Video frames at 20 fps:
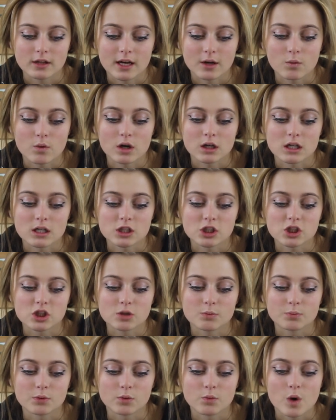like one of
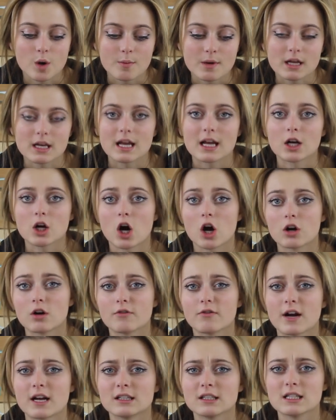Superwoman and Connor
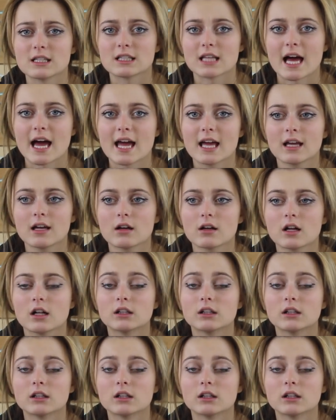Franta's like